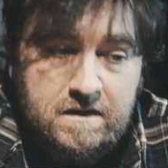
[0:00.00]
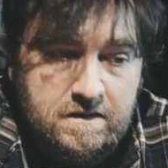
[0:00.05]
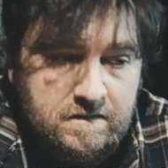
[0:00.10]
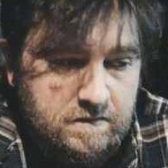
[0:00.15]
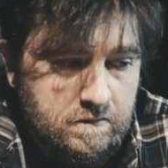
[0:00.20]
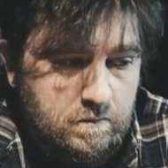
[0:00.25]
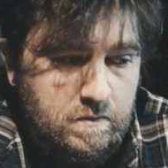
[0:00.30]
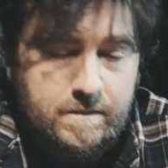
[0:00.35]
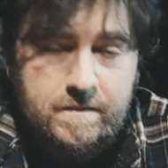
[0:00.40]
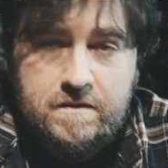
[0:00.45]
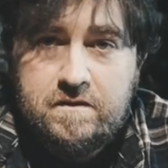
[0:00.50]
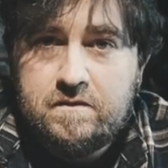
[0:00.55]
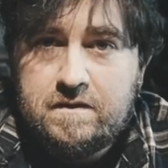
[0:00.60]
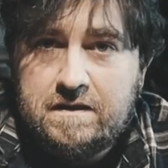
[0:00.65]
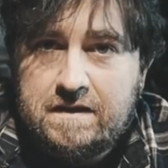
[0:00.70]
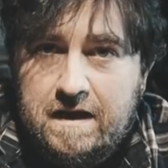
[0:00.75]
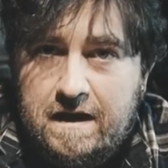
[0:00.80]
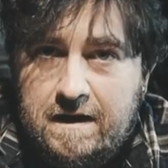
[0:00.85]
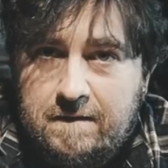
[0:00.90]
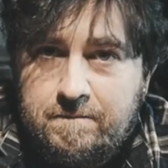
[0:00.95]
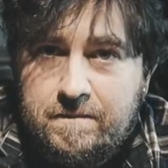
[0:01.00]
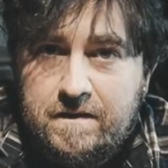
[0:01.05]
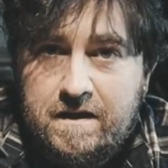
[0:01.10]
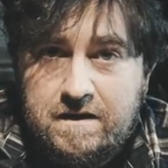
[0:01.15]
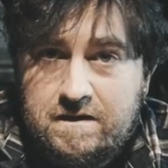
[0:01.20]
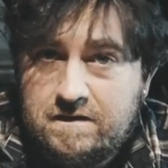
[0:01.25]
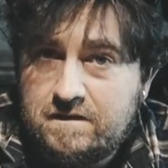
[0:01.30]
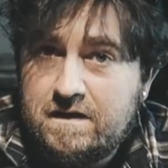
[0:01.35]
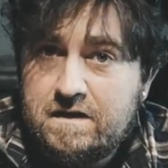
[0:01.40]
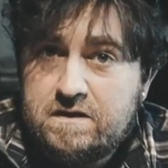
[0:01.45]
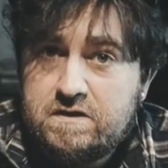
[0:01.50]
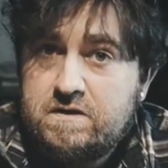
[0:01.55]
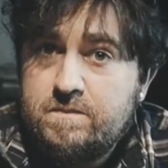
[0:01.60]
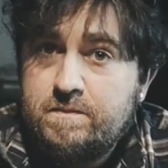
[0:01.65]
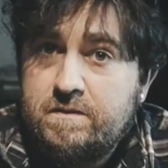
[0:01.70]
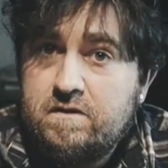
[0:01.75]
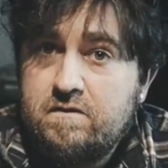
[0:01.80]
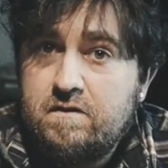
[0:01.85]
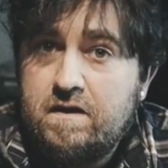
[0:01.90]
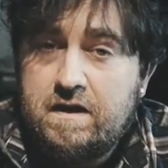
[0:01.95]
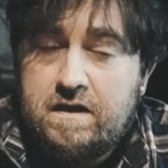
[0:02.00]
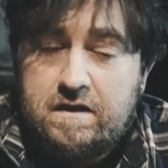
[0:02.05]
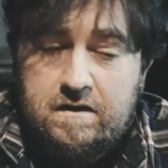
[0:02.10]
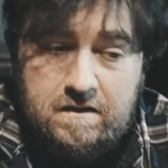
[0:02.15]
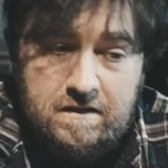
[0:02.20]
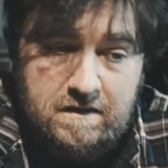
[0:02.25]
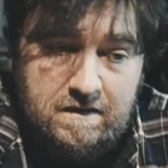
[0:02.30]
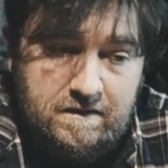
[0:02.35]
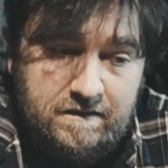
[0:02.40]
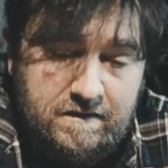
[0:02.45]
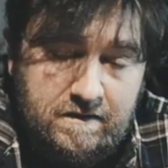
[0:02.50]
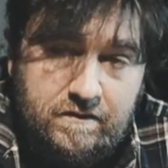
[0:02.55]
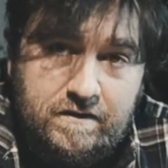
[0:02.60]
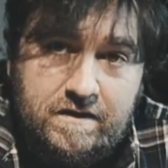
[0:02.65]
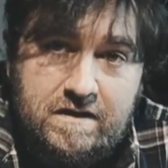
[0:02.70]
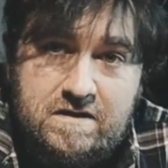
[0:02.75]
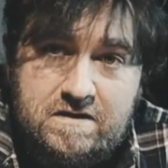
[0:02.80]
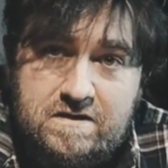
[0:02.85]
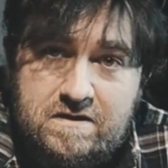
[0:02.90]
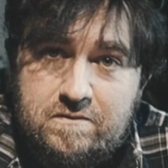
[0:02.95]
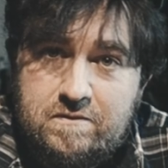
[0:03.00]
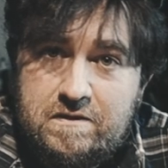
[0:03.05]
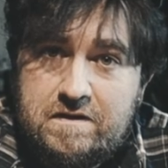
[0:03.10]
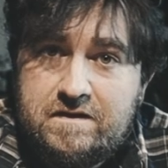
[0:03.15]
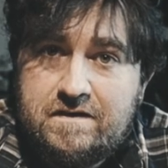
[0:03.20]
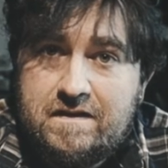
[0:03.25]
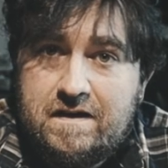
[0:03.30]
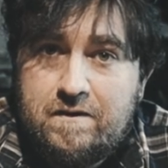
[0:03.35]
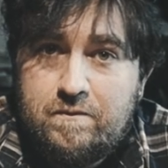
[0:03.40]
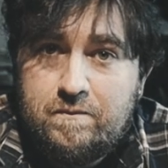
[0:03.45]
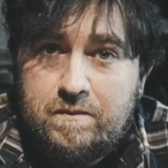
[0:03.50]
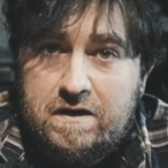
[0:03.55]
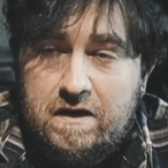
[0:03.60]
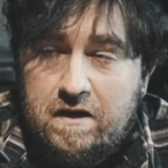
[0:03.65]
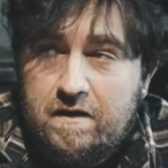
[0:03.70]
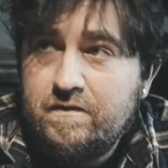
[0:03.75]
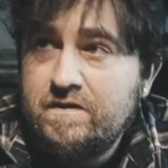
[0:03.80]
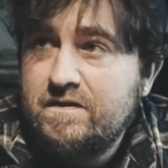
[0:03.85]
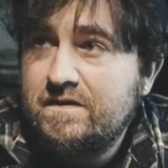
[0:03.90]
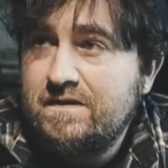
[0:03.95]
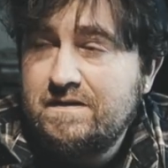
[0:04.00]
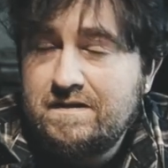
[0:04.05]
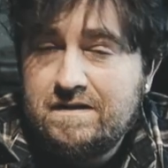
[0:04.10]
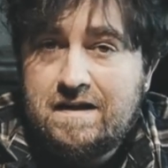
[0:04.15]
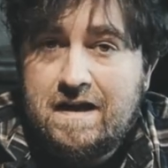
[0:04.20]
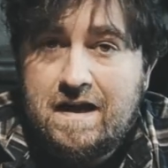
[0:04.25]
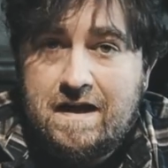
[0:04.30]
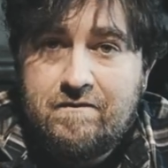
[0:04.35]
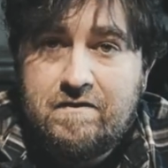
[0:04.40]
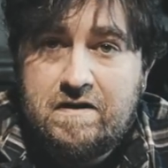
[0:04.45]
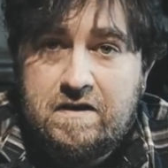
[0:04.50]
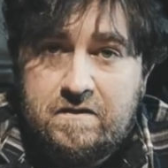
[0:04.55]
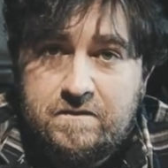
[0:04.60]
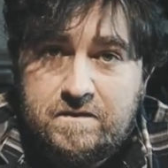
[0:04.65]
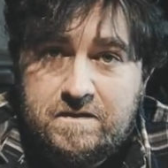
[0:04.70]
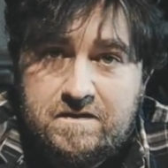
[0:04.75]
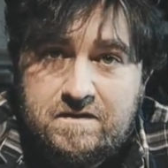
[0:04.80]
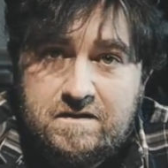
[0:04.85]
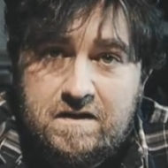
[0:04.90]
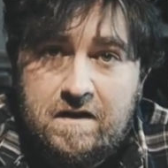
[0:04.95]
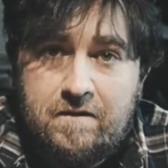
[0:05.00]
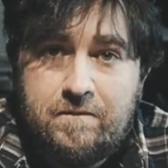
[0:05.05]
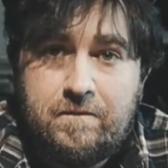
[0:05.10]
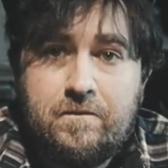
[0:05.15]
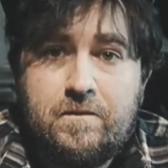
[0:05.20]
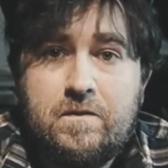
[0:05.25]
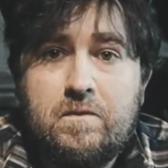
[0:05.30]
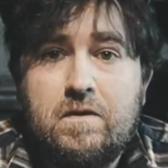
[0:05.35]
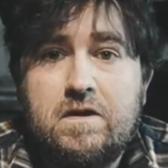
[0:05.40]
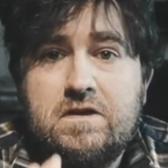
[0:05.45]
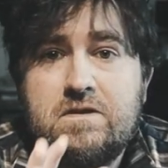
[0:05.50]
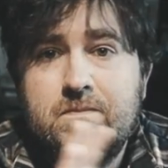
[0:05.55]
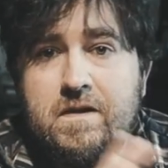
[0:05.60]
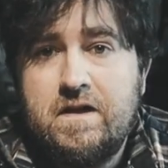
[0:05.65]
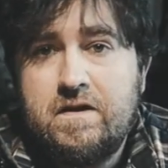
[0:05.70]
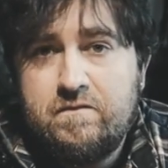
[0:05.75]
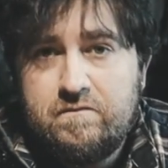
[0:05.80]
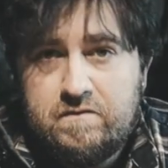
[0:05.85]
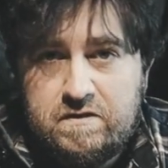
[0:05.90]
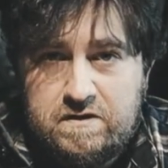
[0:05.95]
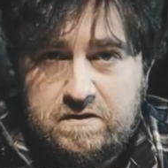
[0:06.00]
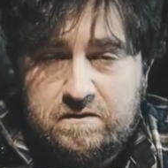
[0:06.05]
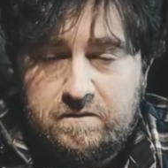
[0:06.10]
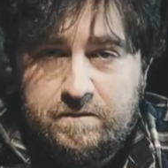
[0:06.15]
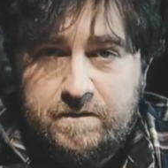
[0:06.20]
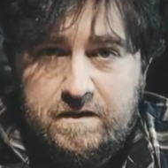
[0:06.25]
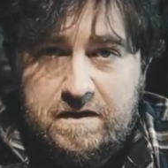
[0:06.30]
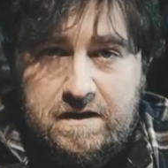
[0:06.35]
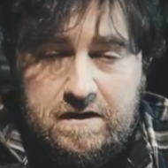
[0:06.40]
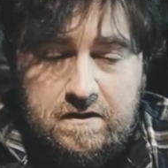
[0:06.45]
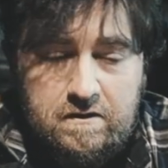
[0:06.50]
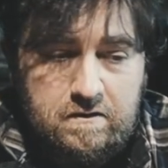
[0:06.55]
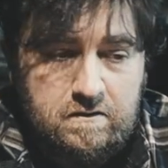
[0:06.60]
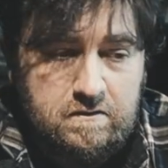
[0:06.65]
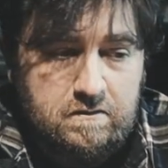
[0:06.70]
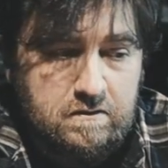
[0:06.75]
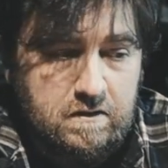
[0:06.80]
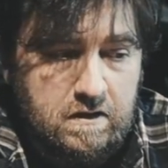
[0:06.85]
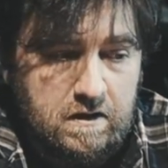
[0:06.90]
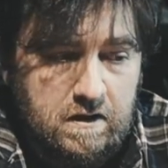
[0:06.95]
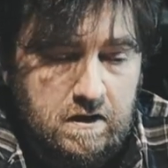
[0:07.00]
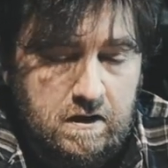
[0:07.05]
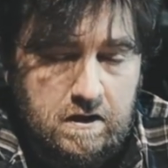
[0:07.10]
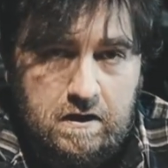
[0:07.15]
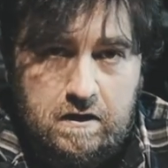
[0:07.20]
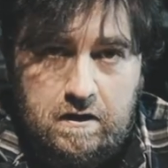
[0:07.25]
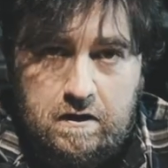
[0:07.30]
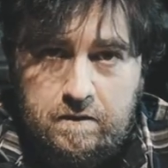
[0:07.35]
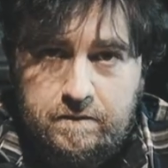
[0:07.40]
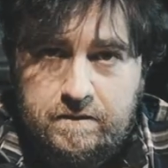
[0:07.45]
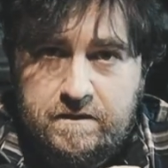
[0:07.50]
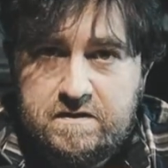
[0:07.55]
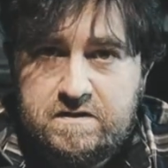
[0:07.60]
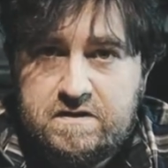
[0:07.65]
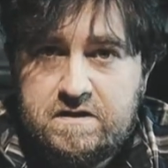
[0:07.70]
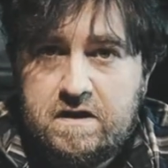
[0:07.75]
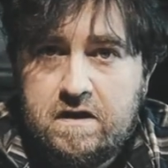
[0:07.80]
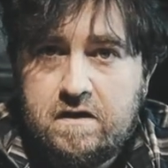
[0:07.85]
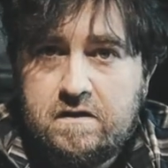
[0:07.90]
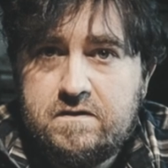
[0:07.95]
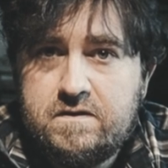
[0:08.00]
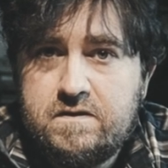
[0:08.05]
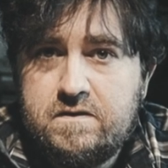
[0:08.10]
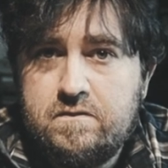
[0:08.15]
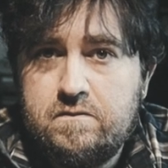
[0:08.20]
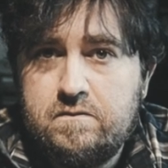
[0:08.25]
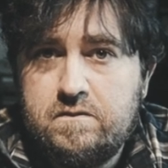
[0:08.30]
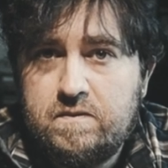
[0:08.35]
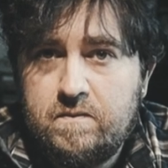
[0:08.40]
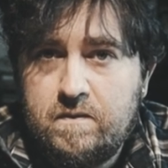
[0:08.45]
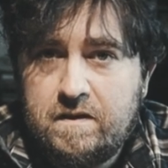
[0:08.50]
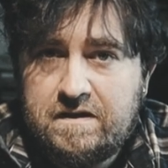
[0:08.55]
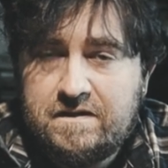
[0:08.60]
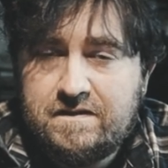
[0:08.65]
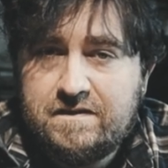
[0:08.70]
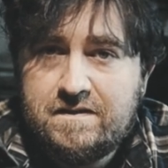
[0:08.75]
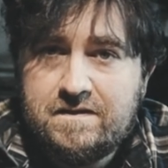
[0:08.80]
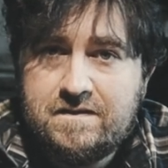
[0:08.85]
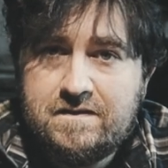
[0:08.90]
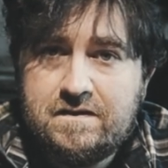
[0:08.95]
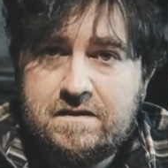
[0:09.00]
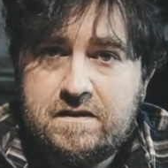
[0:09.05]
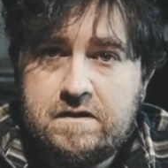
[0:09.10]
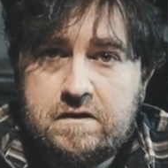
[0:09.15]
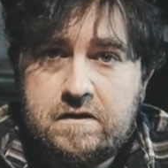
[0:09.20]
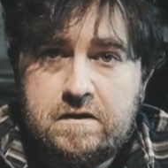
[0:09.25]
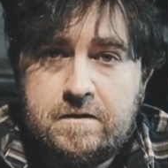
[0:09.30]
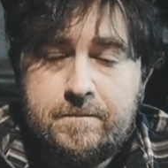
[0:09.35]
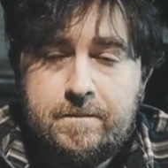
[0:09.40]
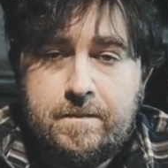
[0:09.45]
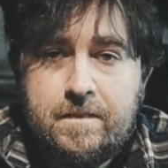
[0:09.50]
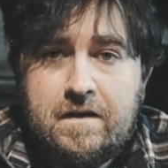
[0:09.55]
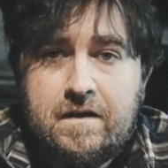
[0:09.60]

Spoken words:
So we've been doing that, and it's actually been great. The only issue is that we obviously didn't have enough stuff. If you watch my original video of the GR2 26L,